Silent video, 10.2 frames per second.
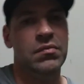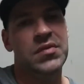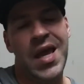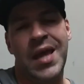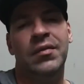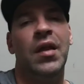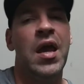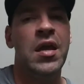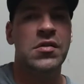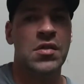8-10
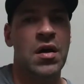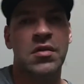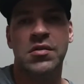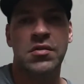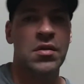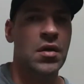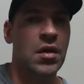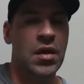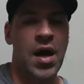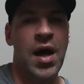likes on his
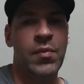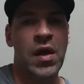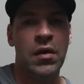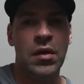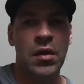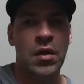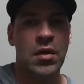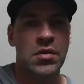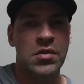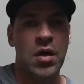comment.
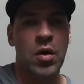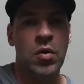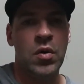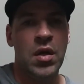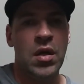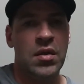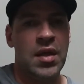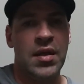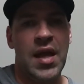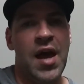So
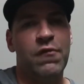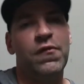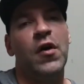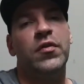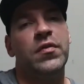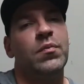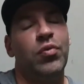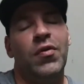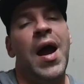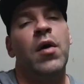then the guy felt
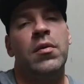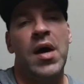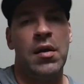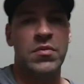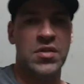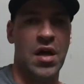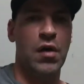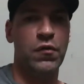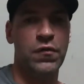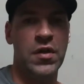proud about
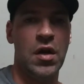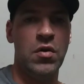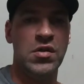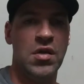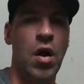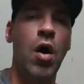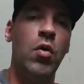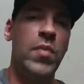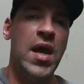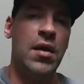himself, you know. He said,
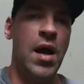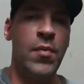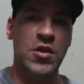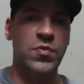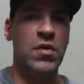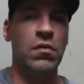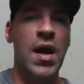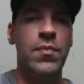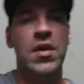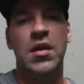oh man, I must be
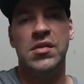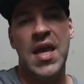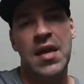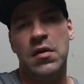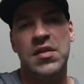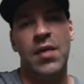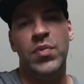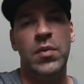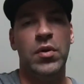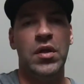right because 8 or 10
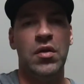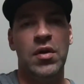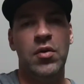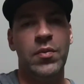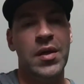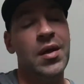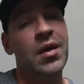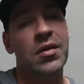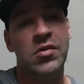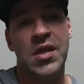people agree with me.
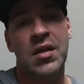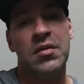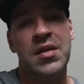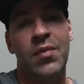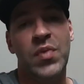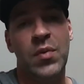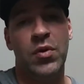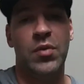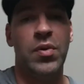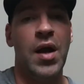Those 8 or 10
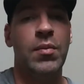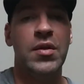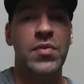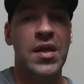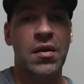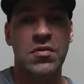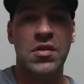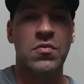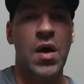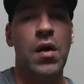people are probably beginners
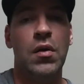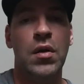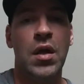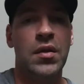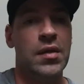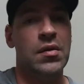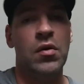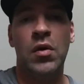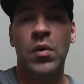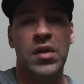as well that
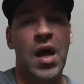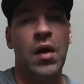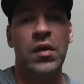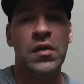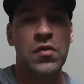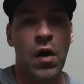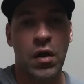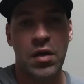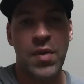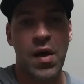don't know what the hell they're
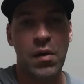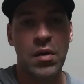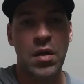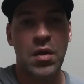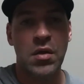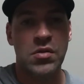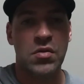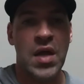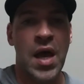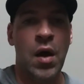talking about. So
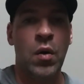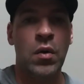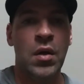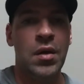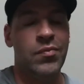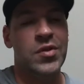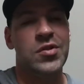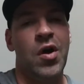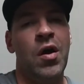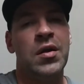now
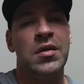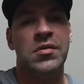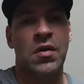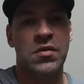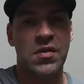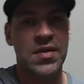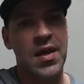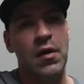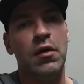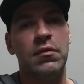majority starts to
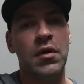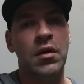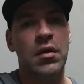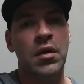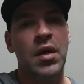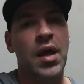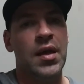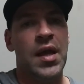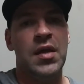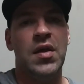take over, and
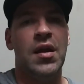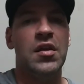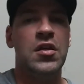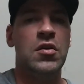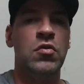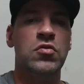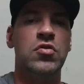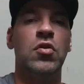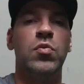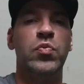now you get a huge
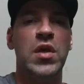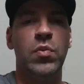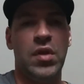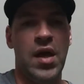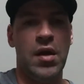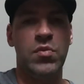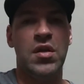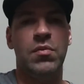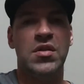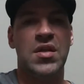group of people that are
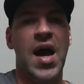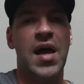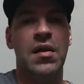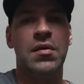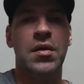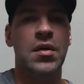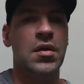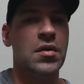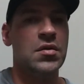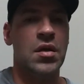being misguided.
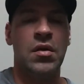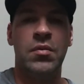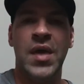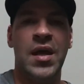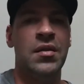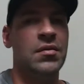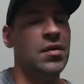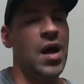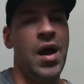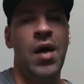So, man,
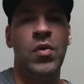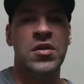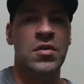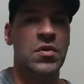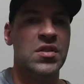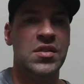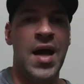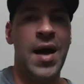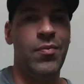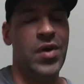I wish it would
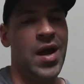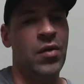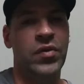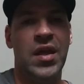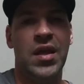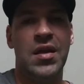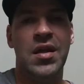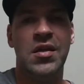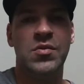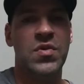stop, but I don't think it
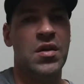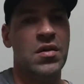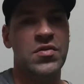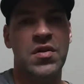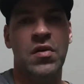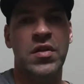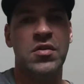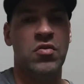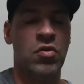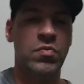is because, you know, these
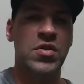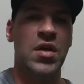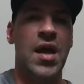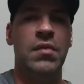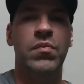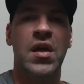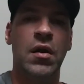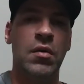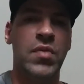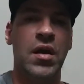groups are getting bigger
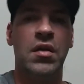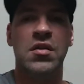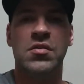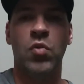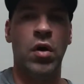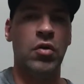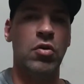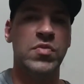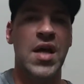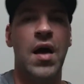and bigger. There's more
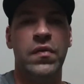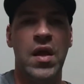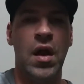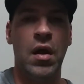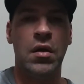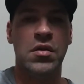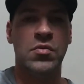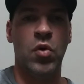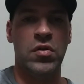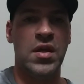groups out there. There's
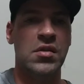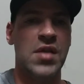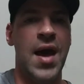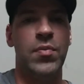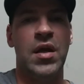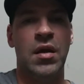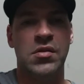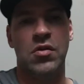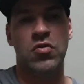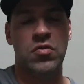more things happening on
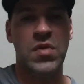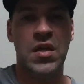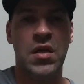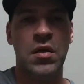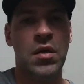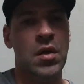social media.